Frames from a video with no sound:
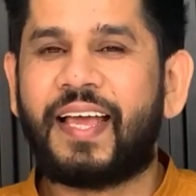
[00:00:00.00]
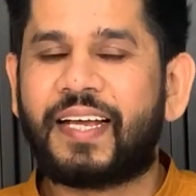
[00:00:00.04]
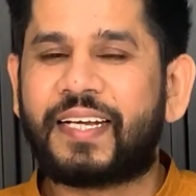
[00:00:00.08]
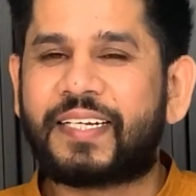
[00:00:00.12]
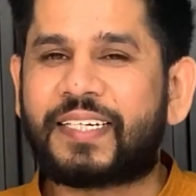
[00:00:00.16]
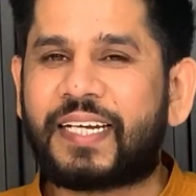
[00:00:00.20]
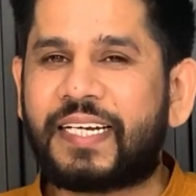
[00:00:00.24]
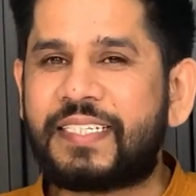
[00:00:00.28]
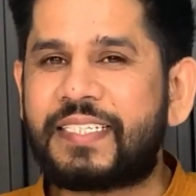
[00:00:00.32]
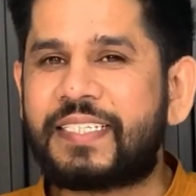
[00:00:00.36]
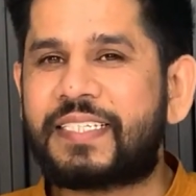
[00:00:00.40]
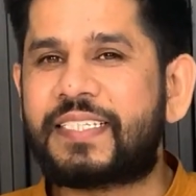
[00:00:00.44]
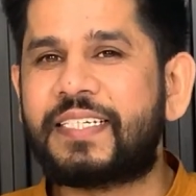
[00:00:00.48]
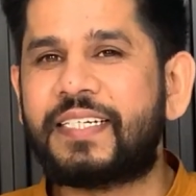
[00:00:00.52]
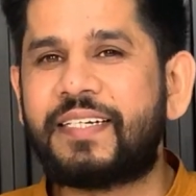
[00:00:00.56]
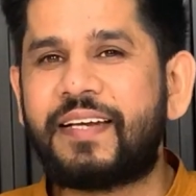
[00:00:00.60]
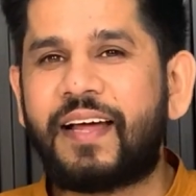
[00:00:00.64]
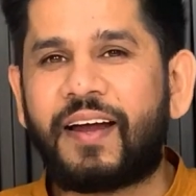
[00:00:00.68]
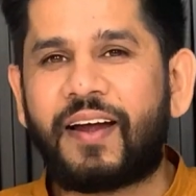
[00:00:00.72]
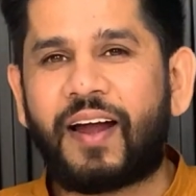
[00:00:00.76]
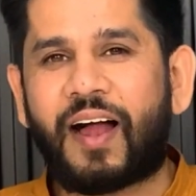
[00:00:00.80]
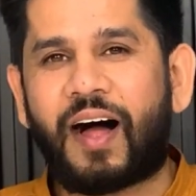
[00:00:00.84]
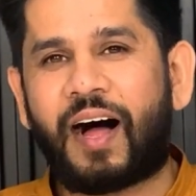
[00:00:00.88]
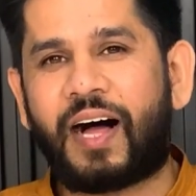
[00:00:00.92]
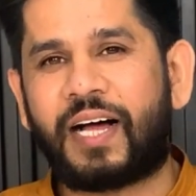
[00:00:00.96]

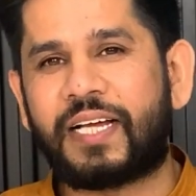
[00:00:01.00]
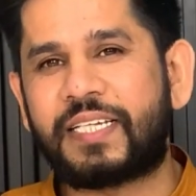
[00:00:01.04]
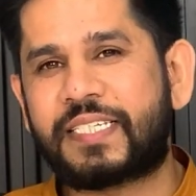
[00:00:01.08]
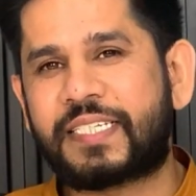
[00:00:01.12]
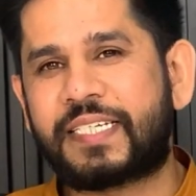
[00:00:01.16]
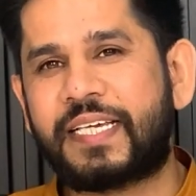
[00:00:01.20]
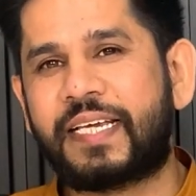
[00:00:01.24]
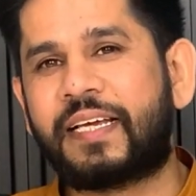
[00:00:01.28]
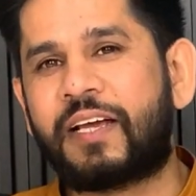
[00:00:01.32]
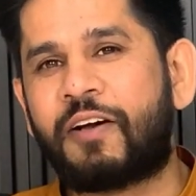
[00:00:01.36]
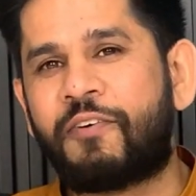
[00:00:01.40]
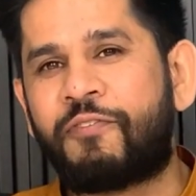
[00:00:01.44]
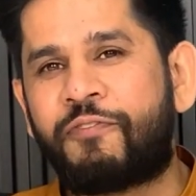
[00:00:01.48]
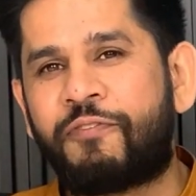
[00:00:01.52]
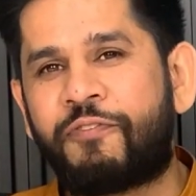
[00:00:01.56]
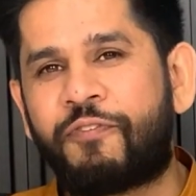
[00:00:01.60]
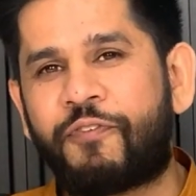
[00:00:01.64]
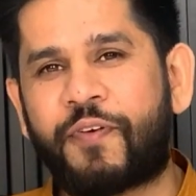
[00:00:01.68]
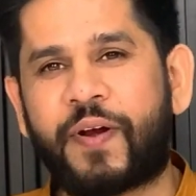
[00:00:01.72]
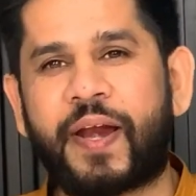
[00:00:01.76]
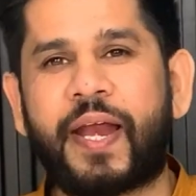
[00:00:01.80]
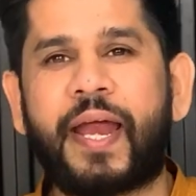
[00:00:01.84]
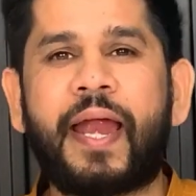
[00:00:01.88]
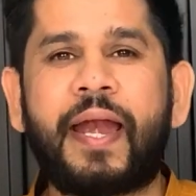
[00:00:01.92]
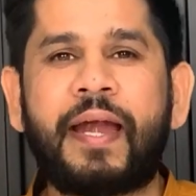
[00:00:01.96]
Consider asking a
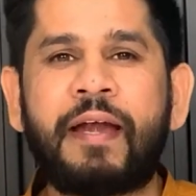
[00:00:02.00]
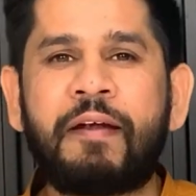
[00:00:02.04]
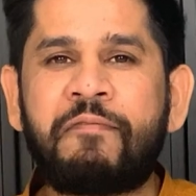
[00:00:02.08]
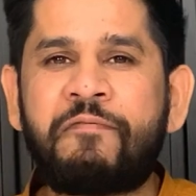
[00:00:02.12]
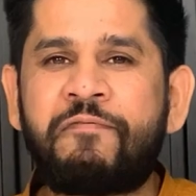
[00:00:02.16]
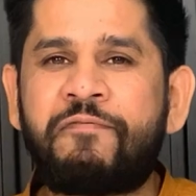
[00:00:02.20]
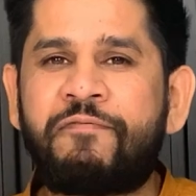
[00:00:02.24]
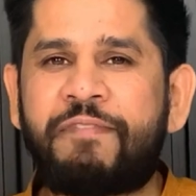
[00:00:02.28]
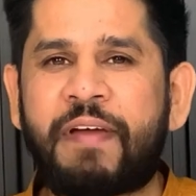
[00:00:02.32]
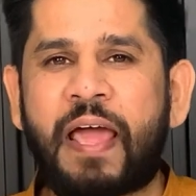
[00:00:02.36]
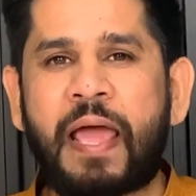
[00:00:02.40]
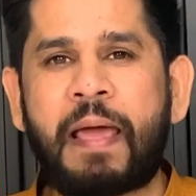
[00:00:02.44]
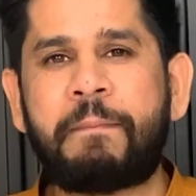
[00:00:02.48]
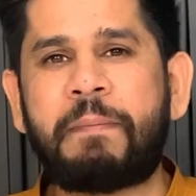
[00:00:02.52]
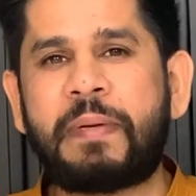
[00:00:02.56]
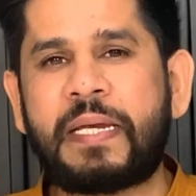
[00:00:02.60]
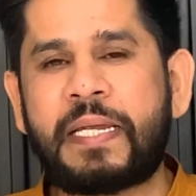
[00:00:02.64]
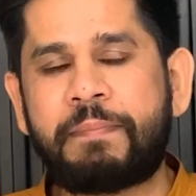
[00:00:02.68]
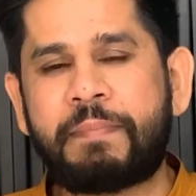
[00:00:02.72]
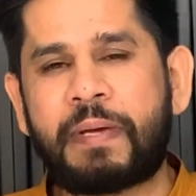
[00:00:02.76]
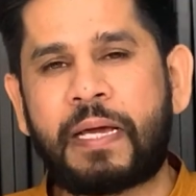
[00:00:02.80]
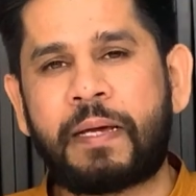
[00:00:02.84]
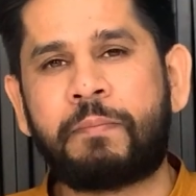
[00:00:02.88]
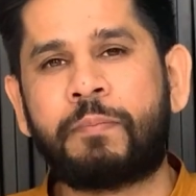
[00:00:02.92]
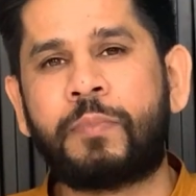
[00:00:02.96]
friend, family
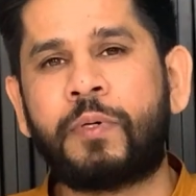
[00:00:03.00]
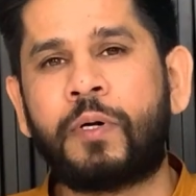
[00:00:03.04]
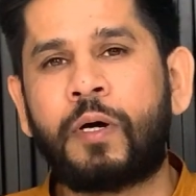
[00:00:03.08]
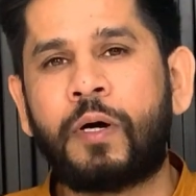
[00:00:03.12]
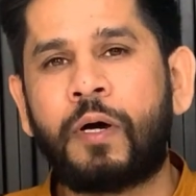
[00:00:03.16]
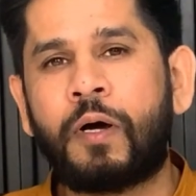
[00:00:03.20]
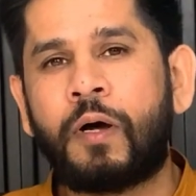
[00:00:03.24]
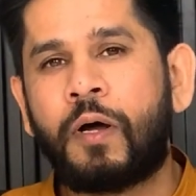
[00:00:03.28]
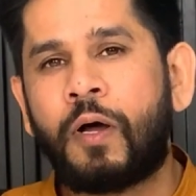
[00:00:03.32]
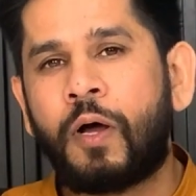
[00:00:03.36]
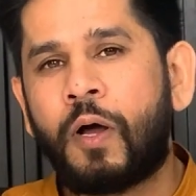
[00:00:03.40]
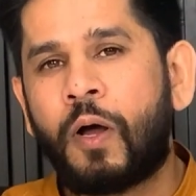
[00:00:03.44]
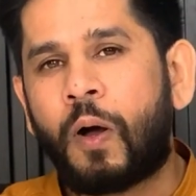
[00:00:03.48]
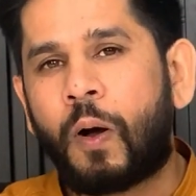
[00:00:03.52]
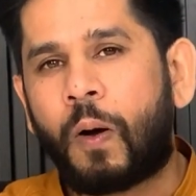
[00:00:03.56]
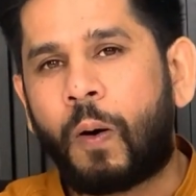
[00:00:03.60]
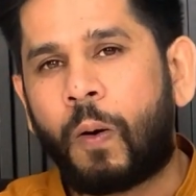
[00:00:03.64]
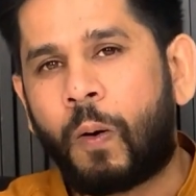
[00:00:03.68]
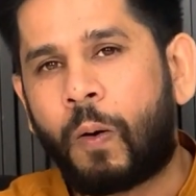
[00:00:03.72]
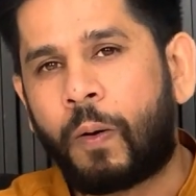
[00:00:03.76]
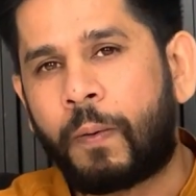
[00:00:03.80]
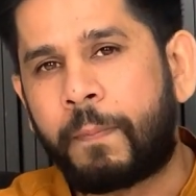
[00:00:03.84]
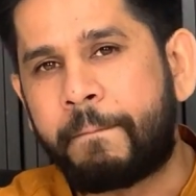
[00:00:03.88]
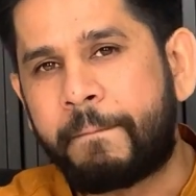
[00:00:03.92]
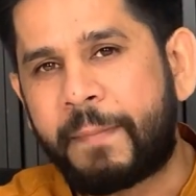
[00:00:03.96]
member,
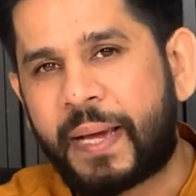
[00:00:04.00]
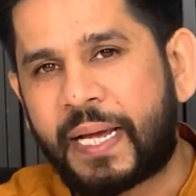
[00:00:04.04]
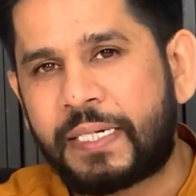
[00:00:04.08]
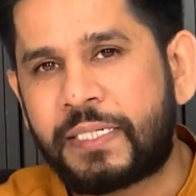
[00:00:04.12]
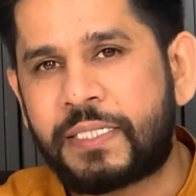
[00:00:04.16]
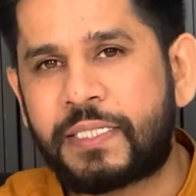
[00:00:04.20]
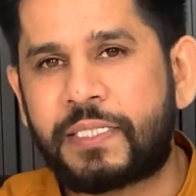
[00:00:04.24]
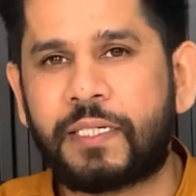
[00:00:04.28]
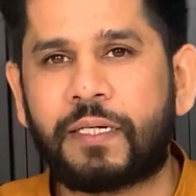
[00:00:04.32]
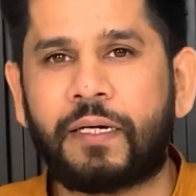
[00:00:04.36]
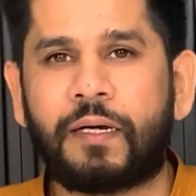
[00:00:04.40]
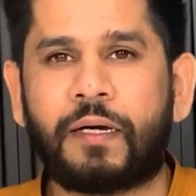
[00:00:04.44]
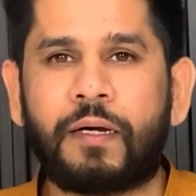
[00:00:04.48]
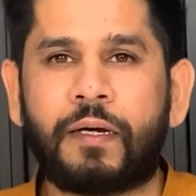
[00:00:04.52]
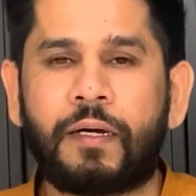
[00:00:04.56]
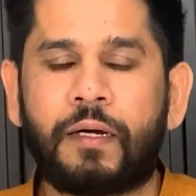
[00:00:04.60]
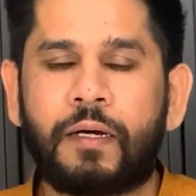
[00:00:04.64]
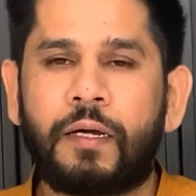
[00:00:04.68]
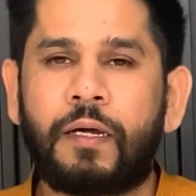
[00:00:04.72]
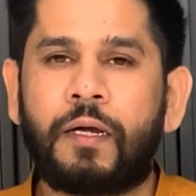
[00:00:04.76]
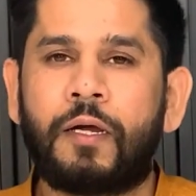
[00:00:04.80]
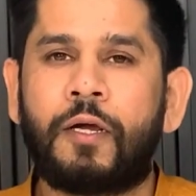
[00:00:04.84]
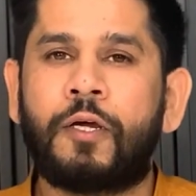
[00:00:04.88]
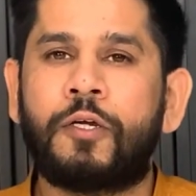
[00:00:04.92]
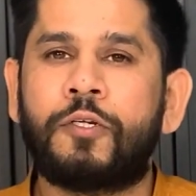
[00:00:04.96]
or mentor
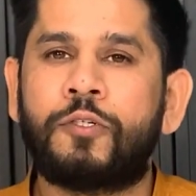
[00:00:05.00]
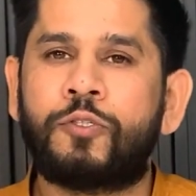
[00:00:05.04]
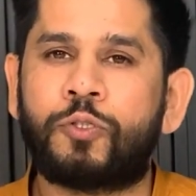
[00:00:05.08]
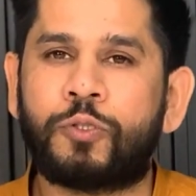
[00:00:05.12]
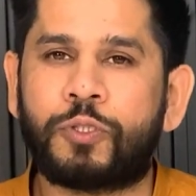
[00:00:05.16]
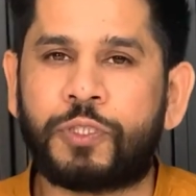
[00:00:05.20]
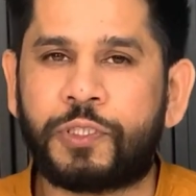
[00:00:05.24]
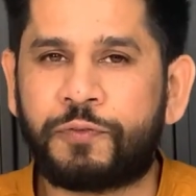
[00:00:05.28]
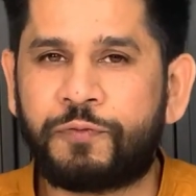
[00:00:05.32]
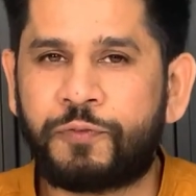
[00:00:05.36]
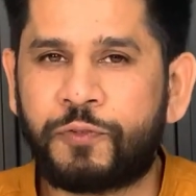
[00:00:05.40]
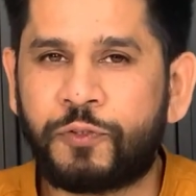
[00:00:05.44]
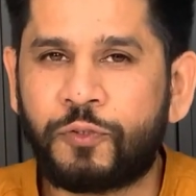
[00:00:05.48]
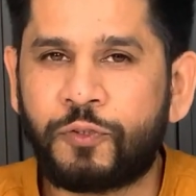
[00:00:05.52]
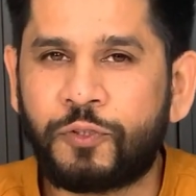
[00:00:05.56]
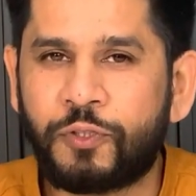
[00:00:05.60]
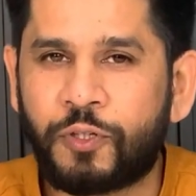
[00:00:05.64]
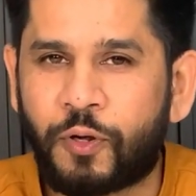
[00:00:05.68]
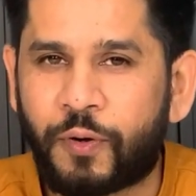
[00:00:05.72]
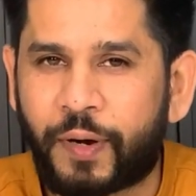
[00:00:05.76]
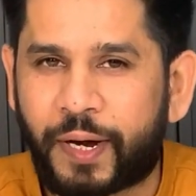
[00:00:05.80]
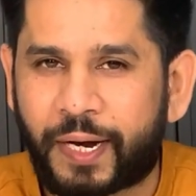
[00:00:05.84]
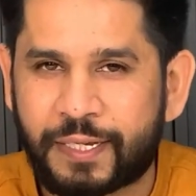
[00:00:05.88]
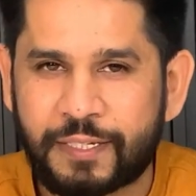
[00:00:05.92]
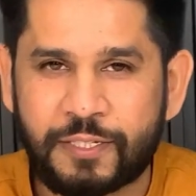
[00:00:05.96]
to review
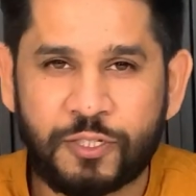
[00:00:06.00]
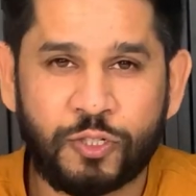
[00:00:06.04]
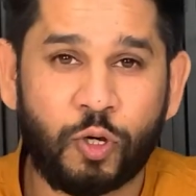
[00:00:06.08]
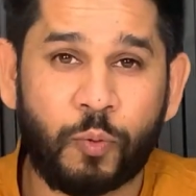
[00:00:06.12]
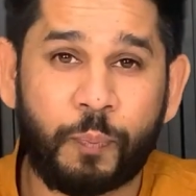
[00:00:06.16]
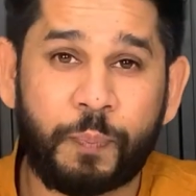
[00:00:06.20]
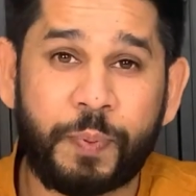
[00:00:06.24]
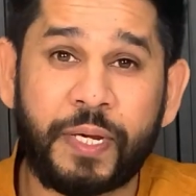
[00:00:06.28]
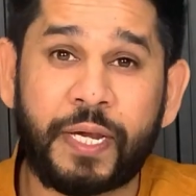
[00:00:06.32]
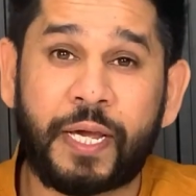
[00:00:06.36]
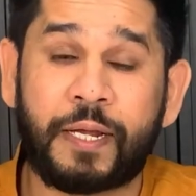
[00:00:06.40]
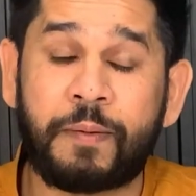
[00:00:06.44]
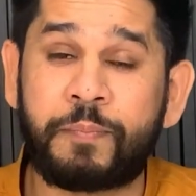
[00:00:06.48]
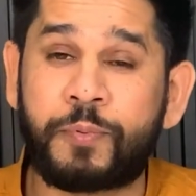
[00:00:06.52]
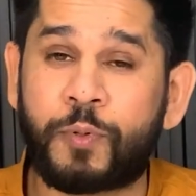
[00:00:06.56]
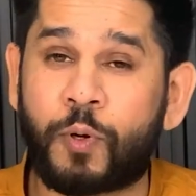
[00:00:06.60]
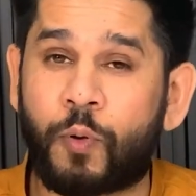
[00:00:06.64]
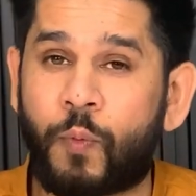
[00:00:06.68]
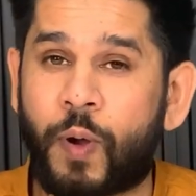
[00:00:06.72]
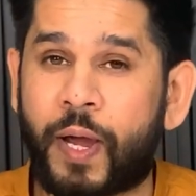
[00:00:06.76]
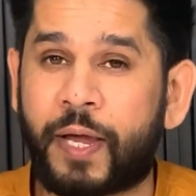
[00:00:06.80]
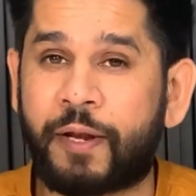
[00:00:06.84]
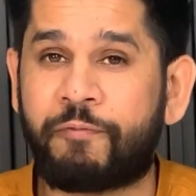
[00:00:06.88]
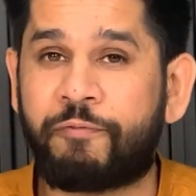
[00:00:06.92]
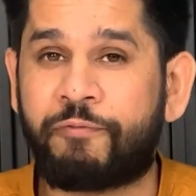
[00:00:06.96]
your SOP and
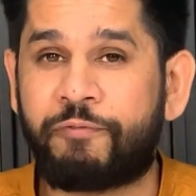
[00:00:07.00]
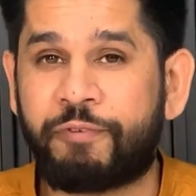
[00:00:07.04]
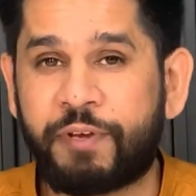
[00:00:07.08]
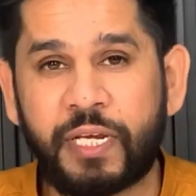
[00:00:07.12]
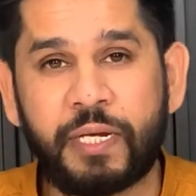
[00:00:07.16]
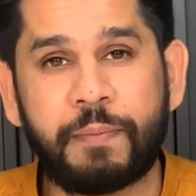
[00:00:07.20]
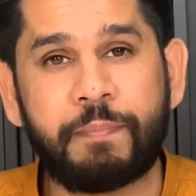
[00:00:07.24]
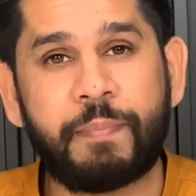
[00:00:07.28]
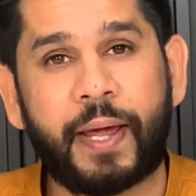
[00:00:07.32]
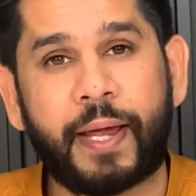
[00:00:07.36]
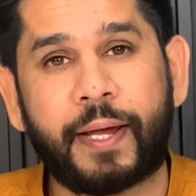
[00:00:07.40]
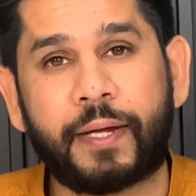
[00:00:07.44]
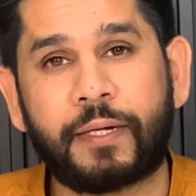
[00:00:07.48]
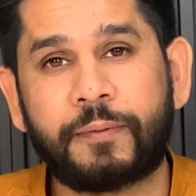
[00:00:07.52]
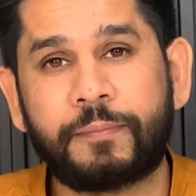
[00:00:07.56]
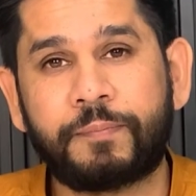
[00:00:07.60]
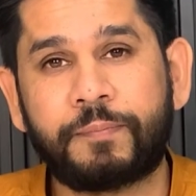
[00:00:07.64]
provide feedback.